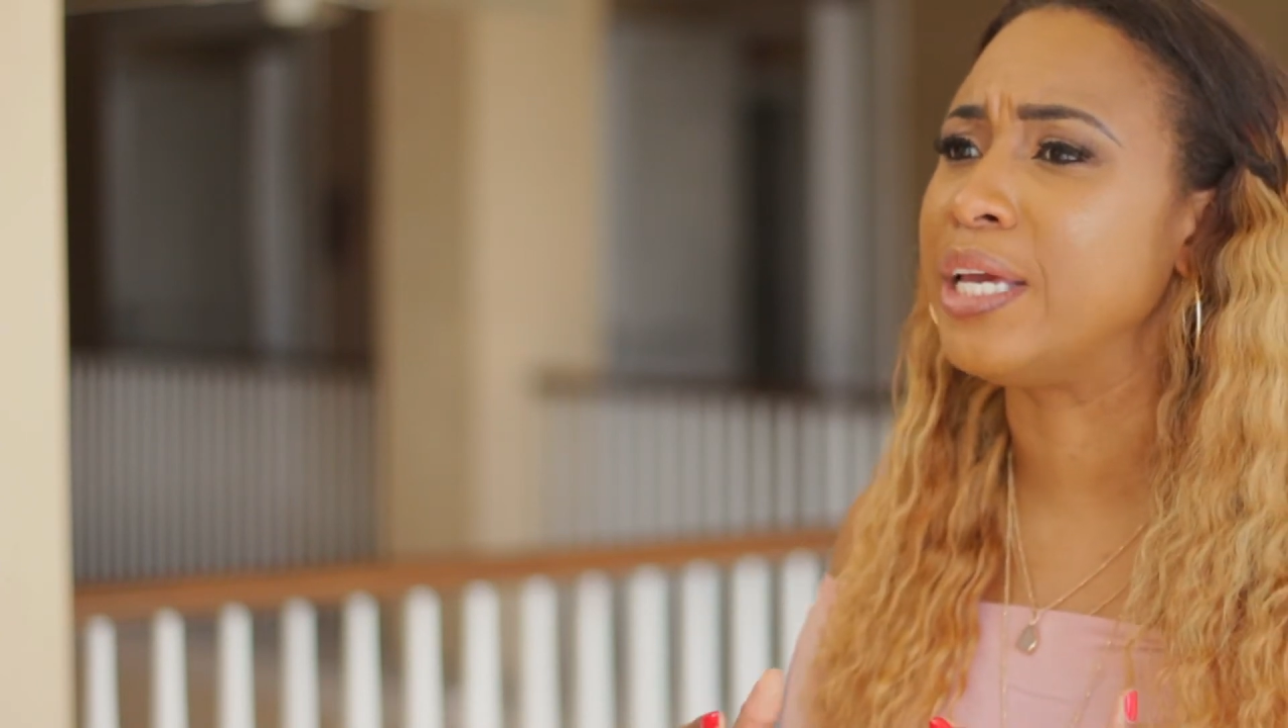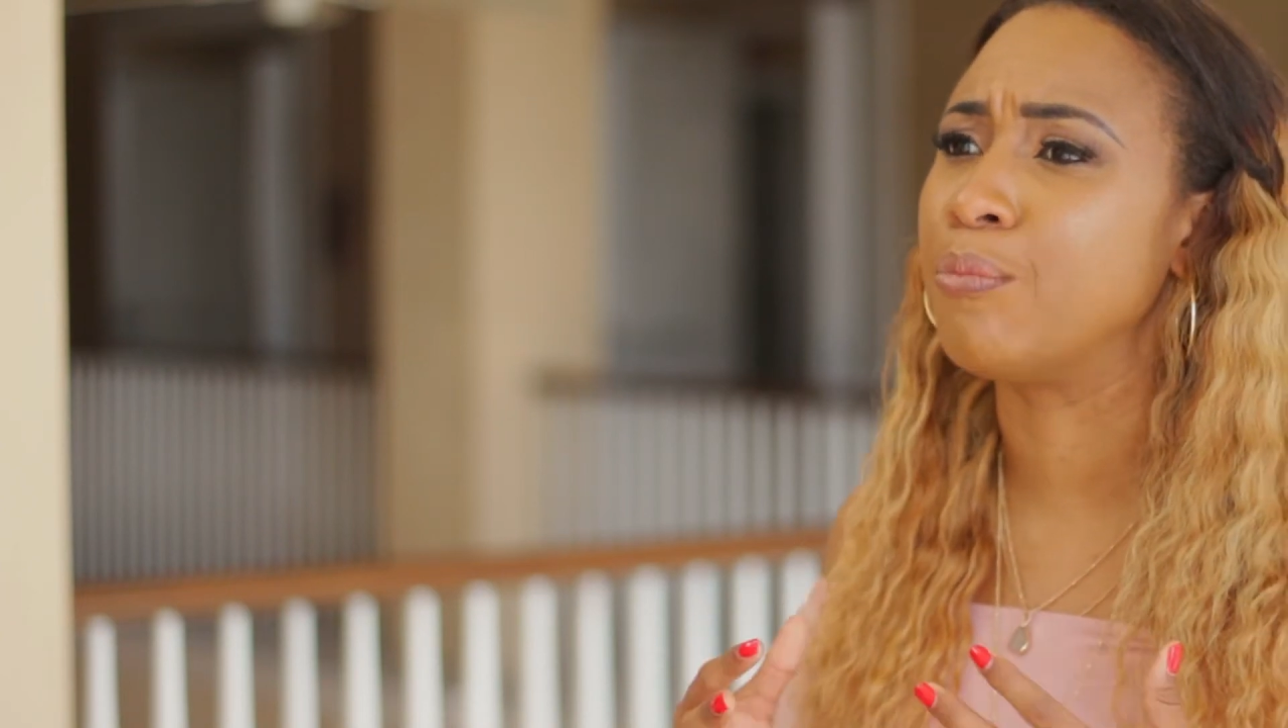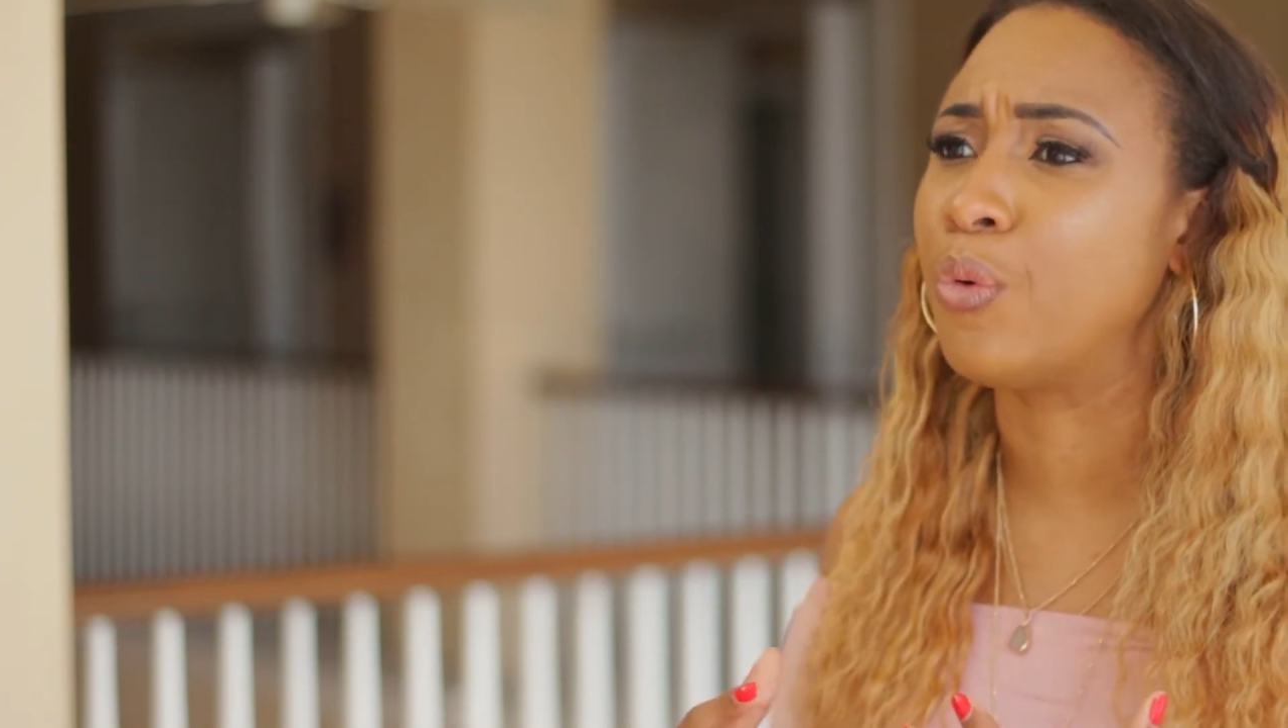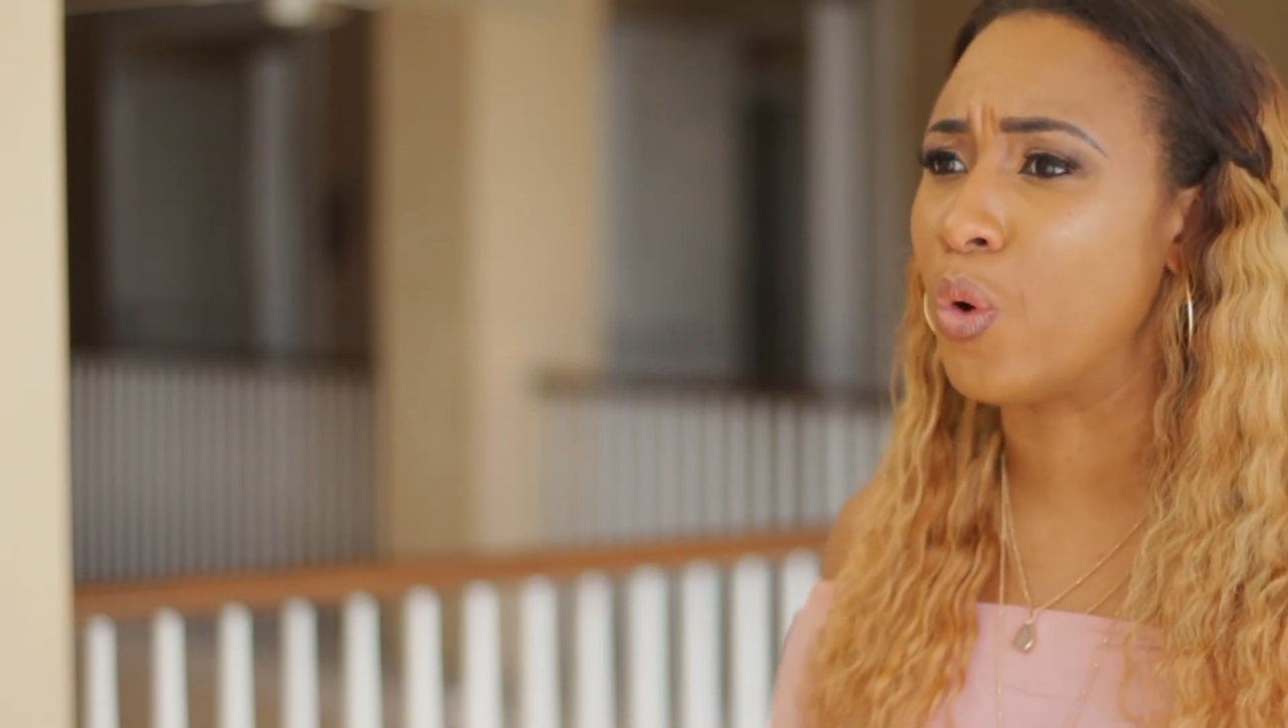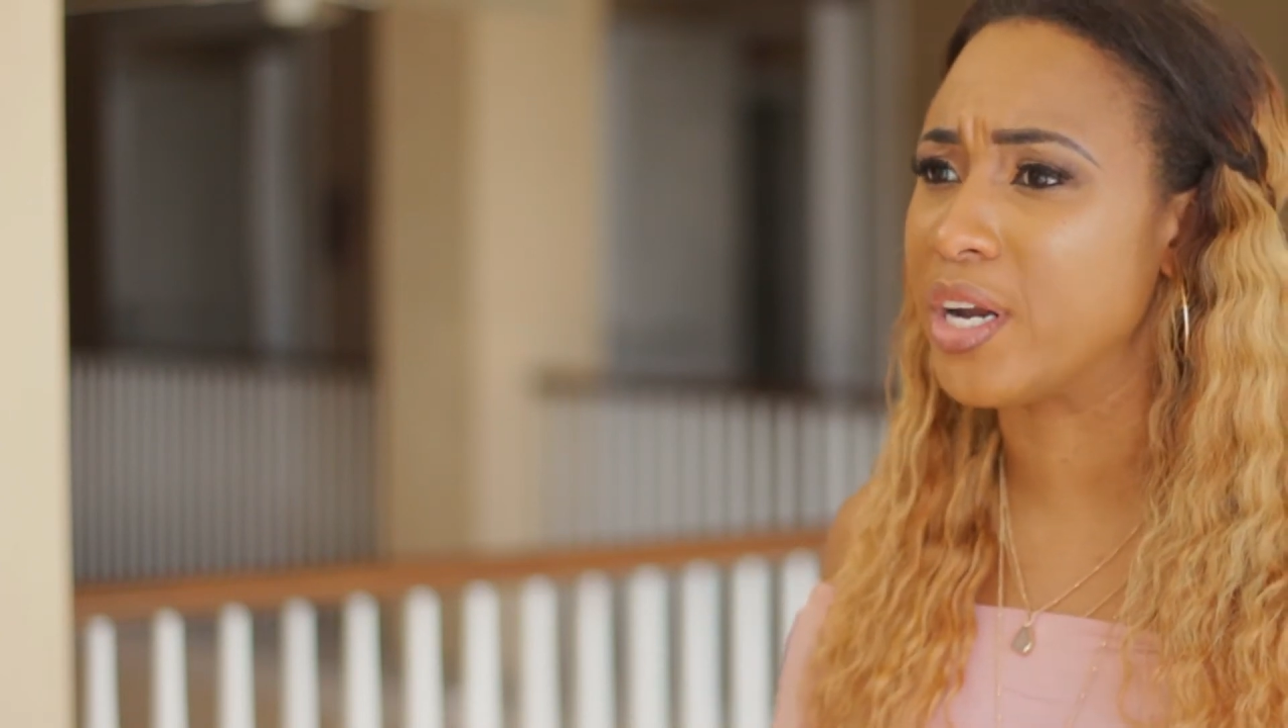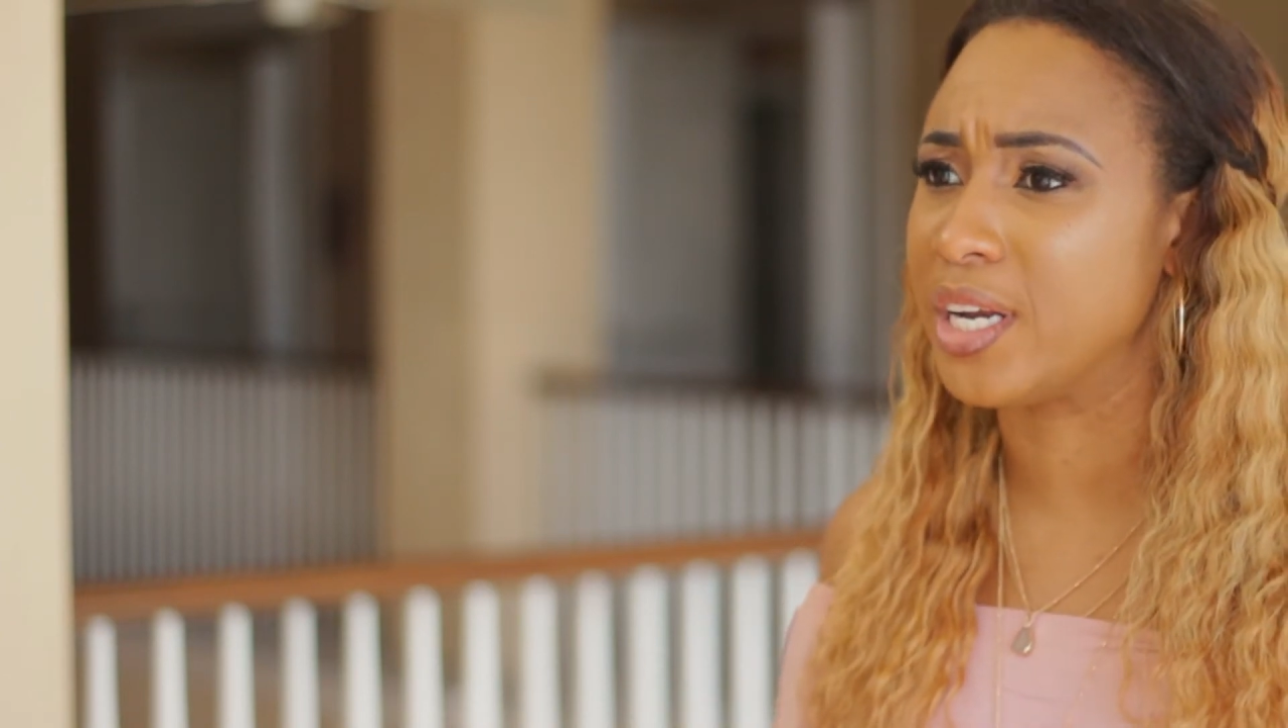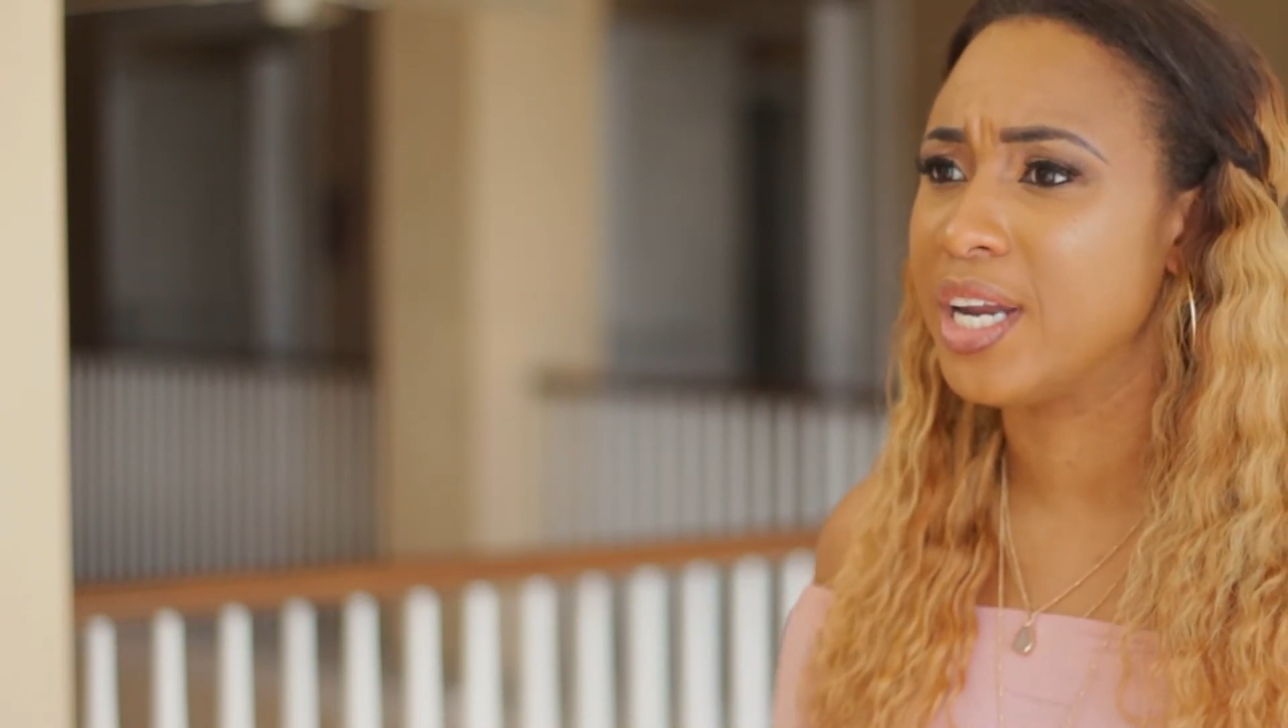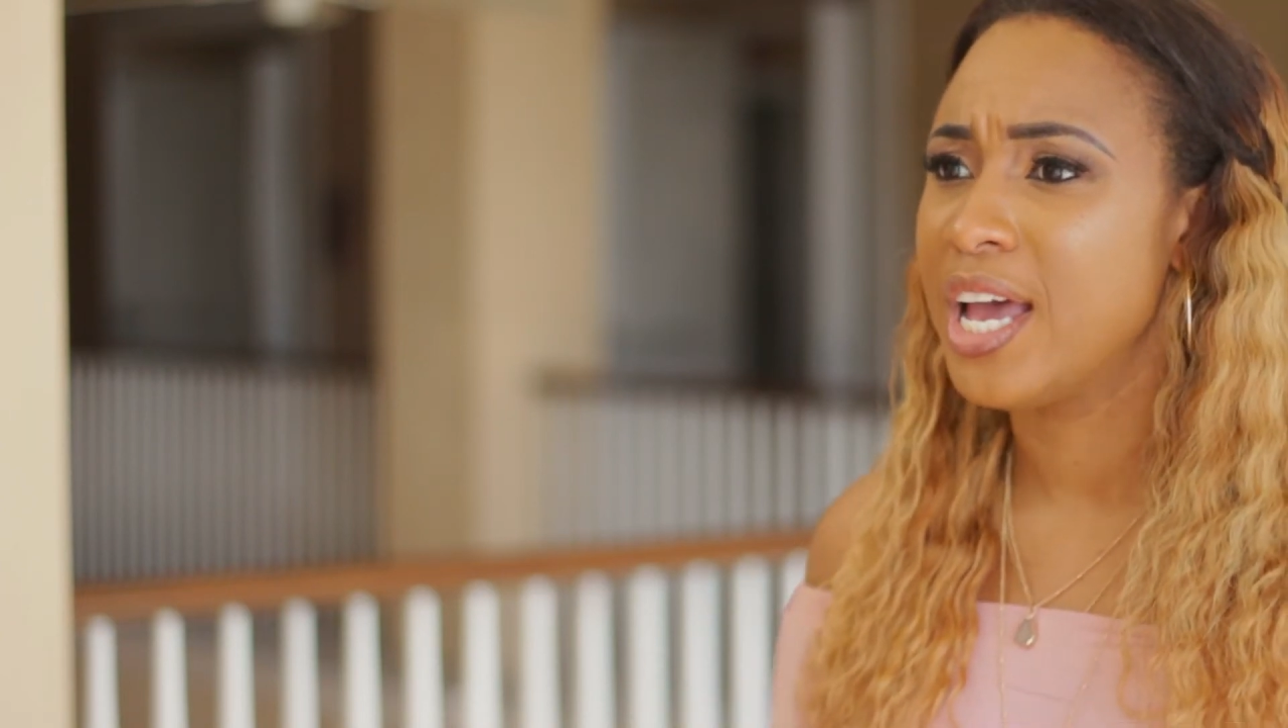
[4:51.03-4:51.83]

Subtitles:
important.